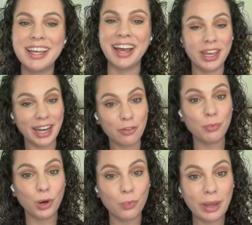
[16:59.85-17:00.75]
We can have
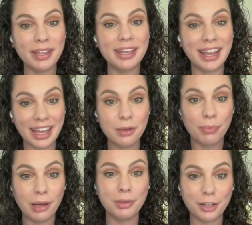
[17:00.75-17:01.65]
more women in
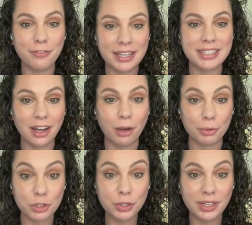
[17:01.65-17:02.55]
public-facing
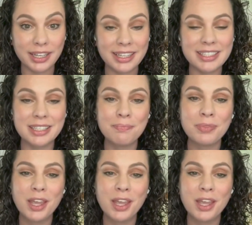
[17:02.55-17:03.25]
opportunities.